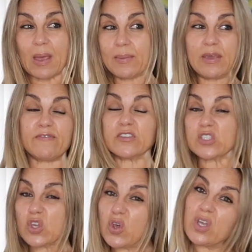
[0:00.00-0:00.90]
Maybe for
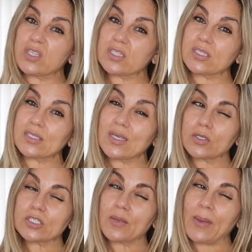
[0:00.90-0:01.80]
skirts,
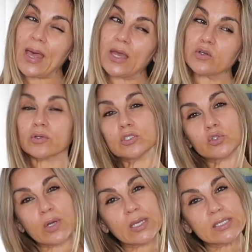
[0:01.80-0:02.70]
not so bad, or a
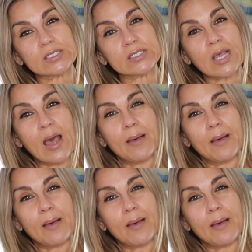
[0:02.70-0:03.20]
dress,